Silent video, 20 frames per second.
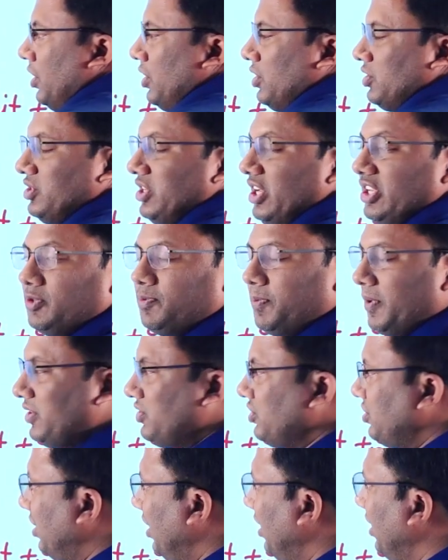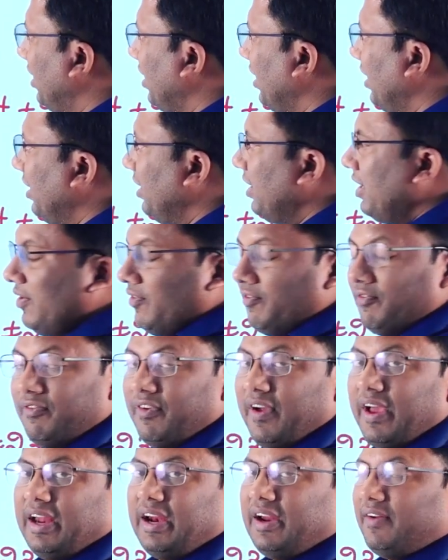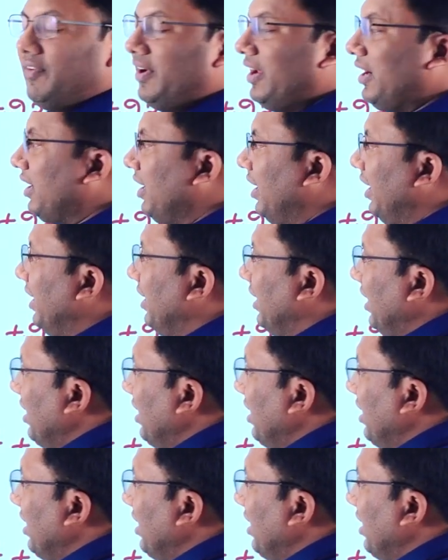six plus three, nine. Wherever it